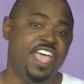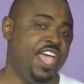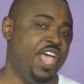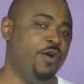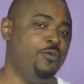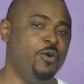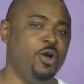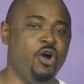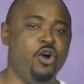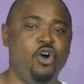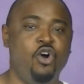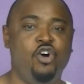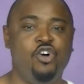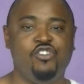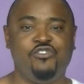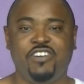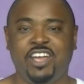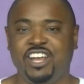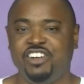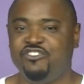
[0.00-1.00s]
and we're
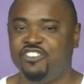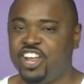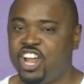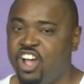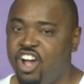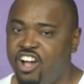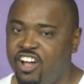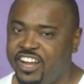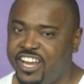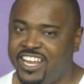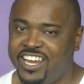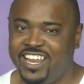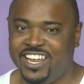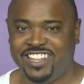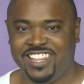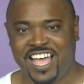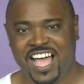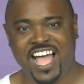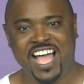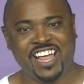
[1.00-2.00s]
already regarded
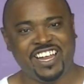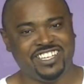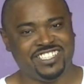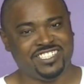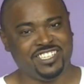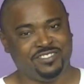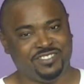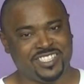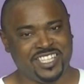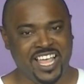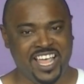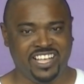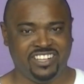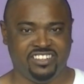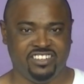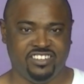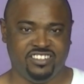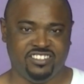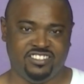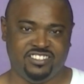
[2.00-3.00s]
in the highest of
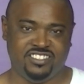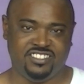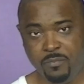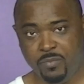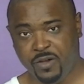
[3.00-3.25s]
standards.